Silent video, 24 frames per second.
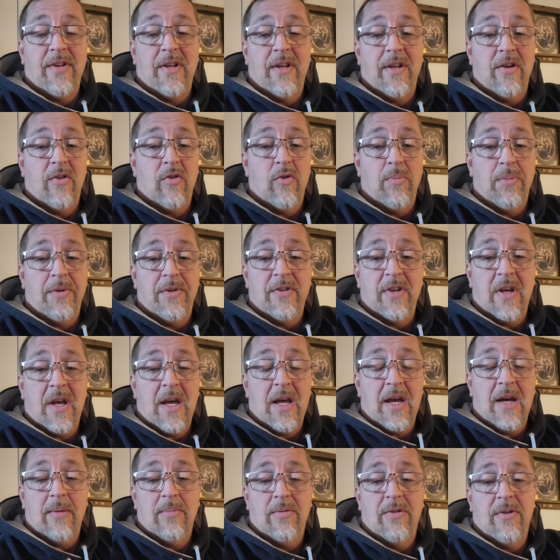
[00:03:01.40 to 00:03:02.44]
10 open
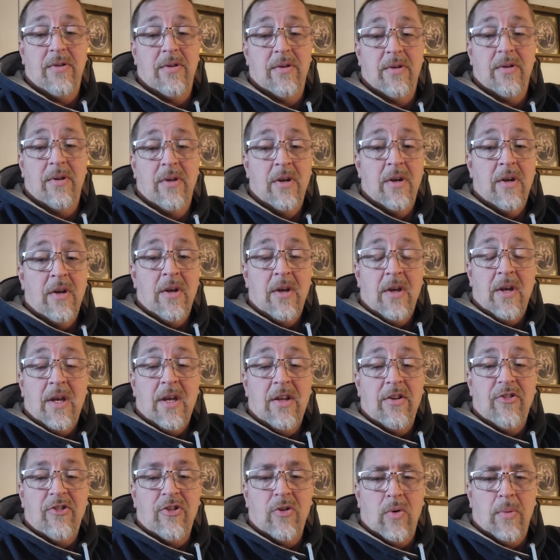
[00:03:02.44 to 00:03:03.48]
tabs and
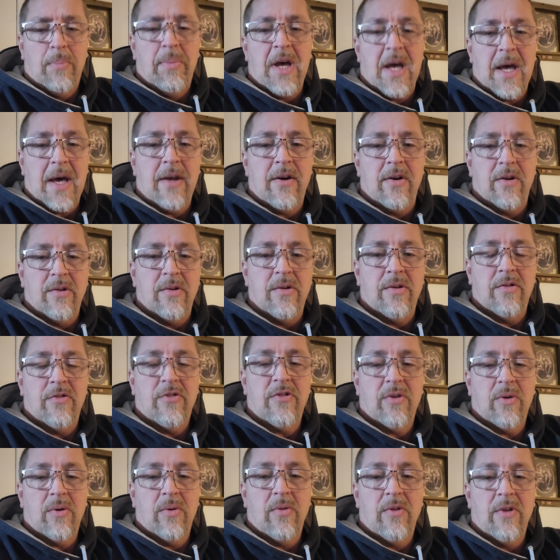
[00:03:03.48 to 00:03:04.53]
show a pattern,
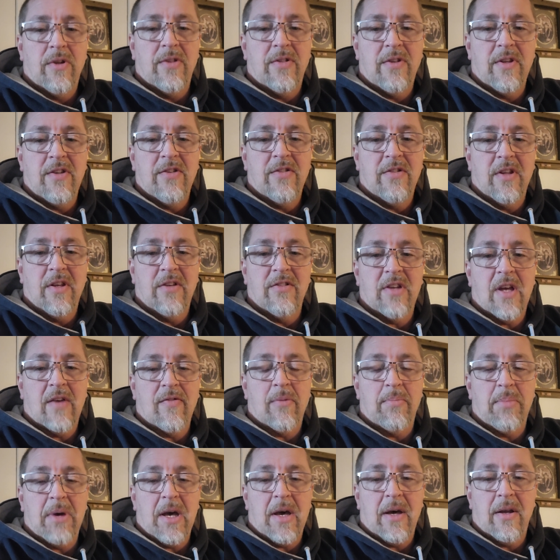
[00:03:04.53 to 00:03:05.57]
show that these things have
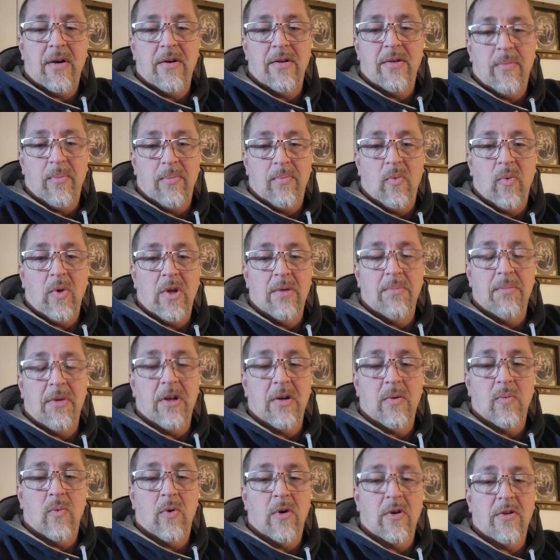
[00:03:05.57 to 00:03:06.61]
a pattern and we can
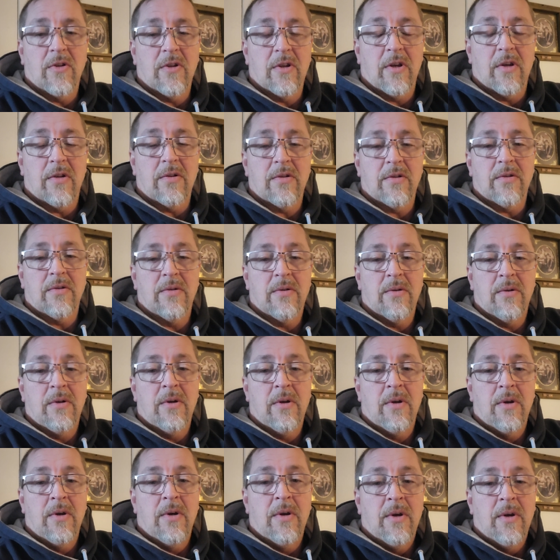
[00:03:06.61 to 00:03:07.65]
make them work together.
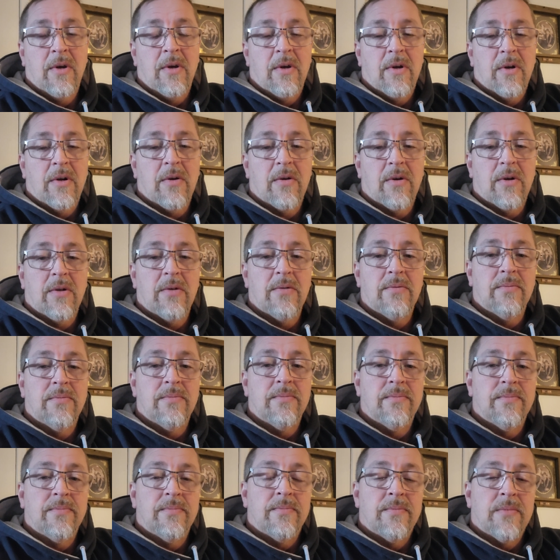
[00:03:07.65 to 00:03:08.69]
All right.
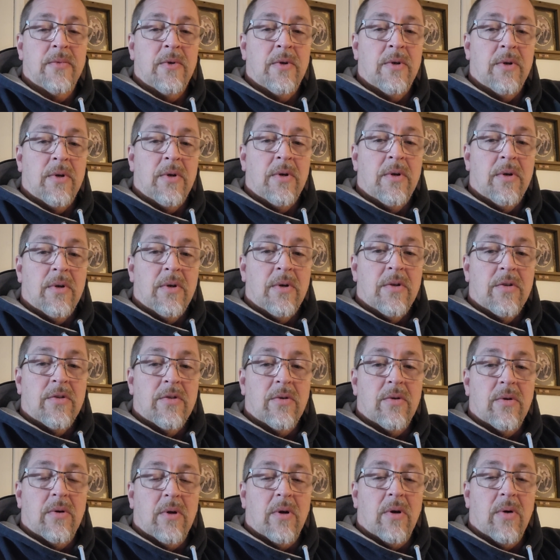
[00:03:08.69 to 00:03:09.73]

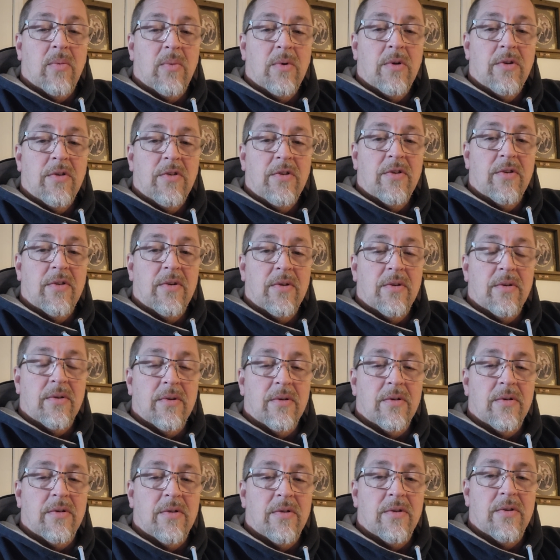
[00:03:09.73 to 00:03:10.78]
So I wanted to
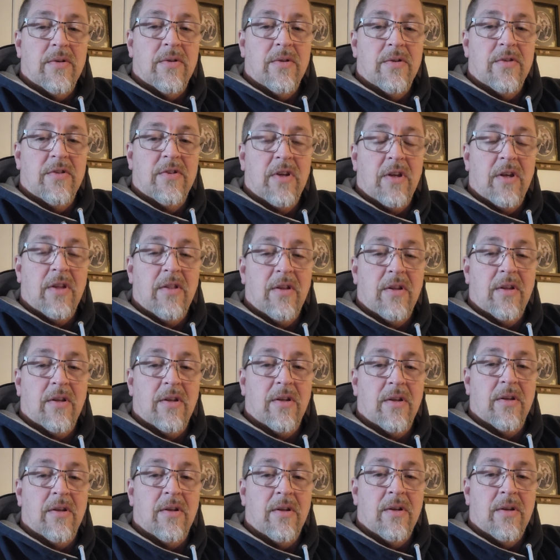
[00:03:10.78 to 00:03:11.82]
say that
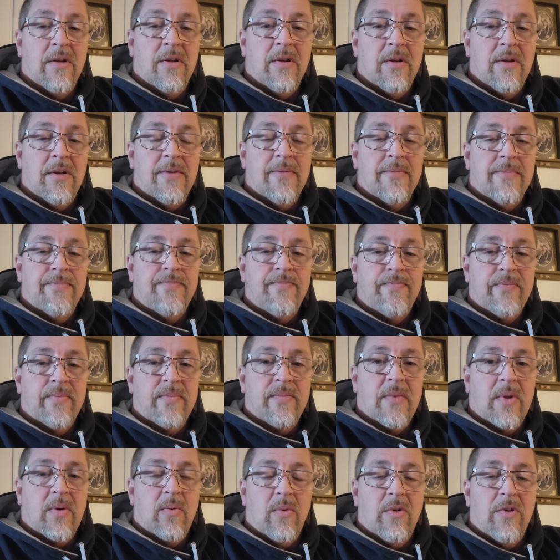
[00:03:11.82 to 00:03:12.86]

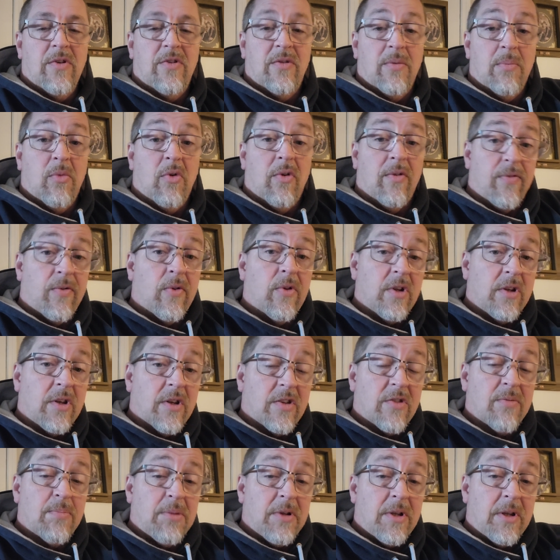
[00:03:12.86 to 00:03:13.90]
I wanted to more fully
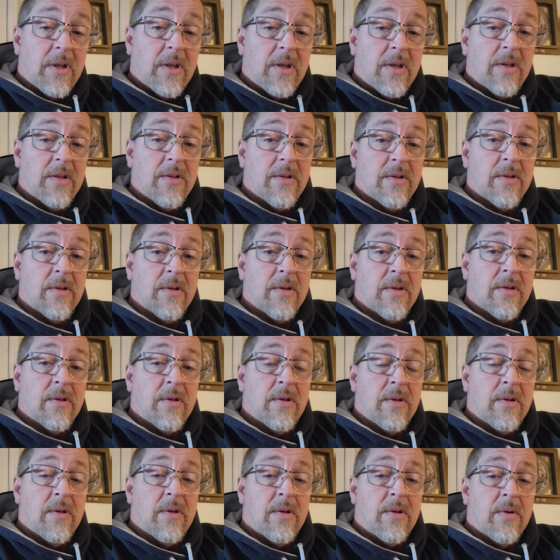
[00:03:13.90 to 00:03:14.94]
explain
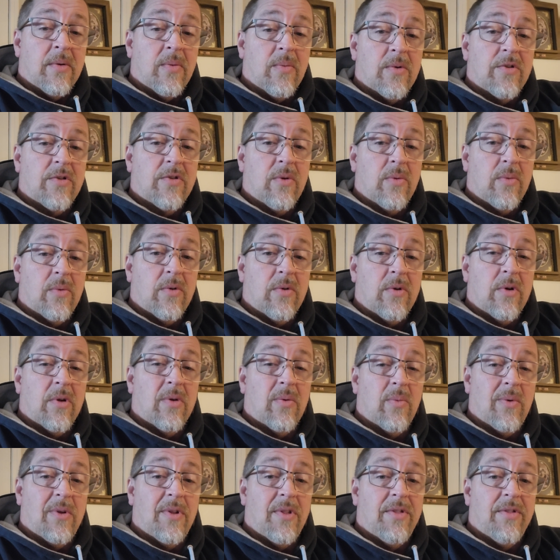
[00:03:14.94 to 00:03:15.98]
what's going
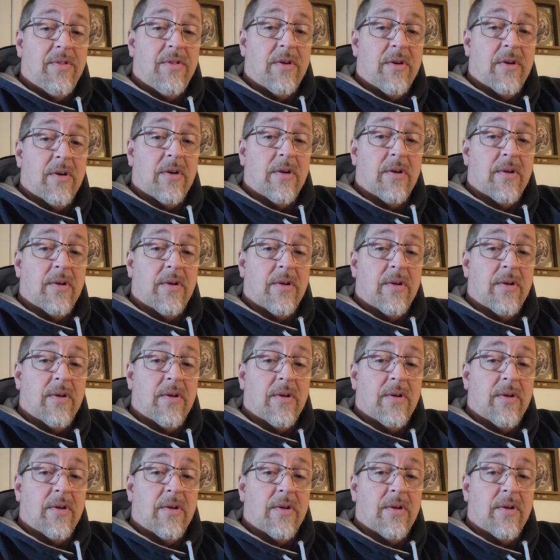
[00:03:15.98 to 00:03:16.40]
on with